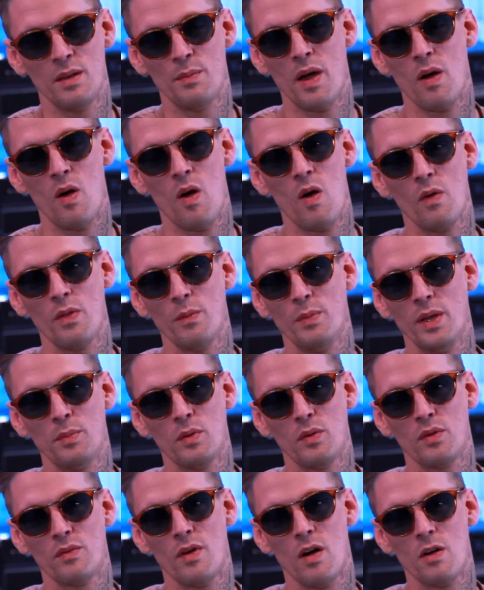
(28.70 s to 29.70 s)
about all the people
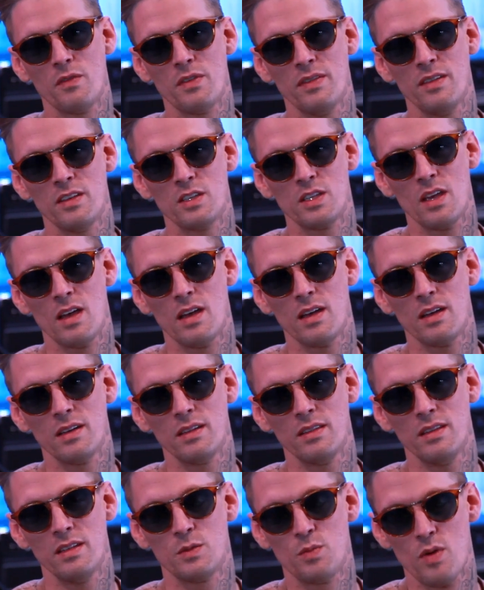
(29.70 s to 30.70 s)
involved in this
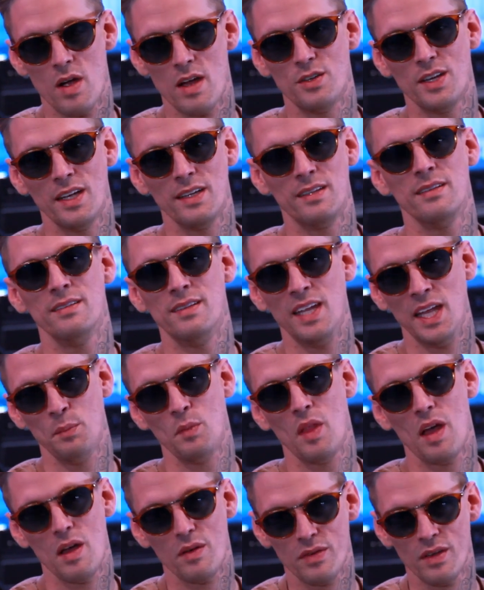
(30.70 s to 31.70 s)
this project and team
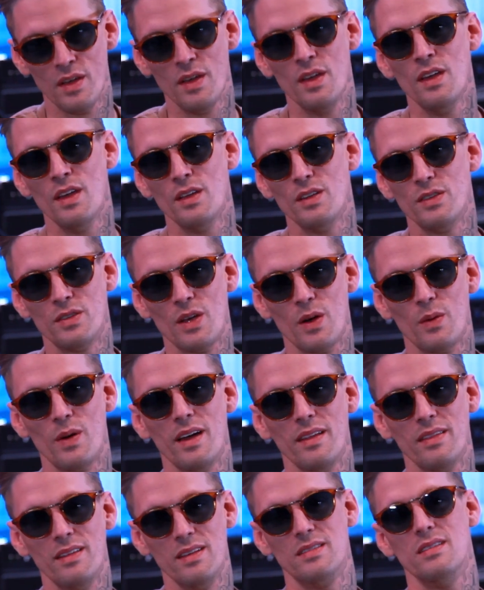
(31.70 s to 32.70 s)
love. So
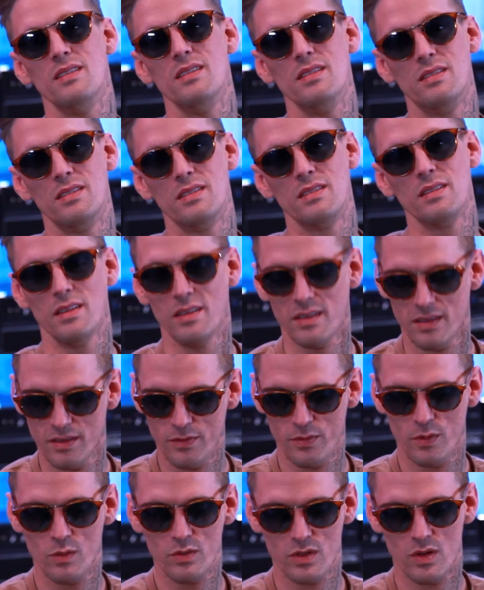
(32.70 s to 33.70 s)
this is
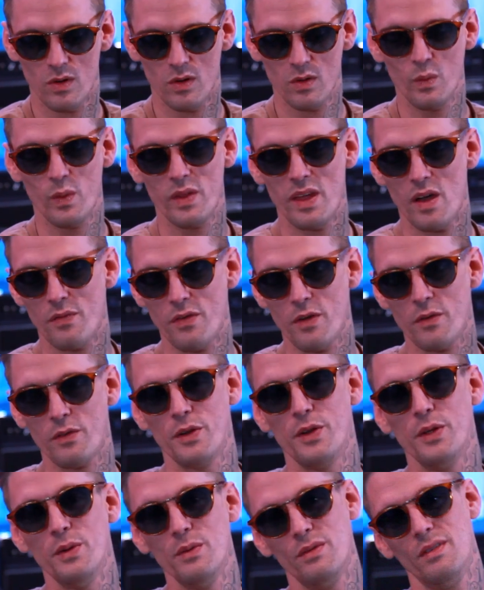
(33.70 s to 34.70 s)
Fools Gold. Without further
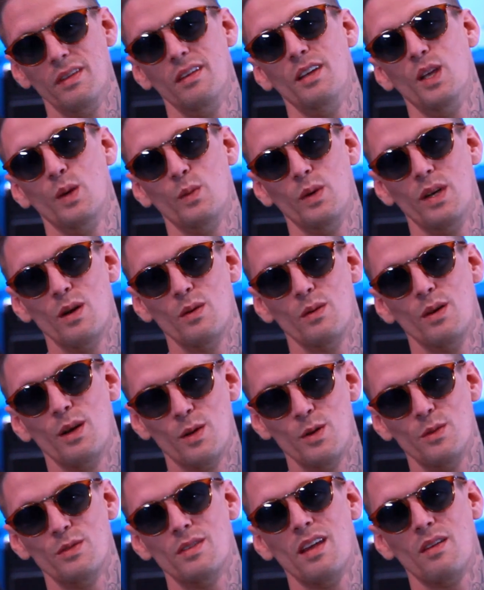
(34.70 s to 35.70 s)
ado, here we go.
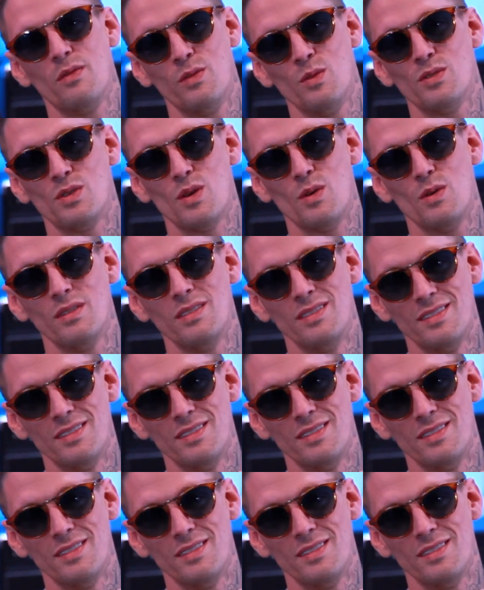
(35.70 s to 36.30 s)
Acoustic Fools Gold.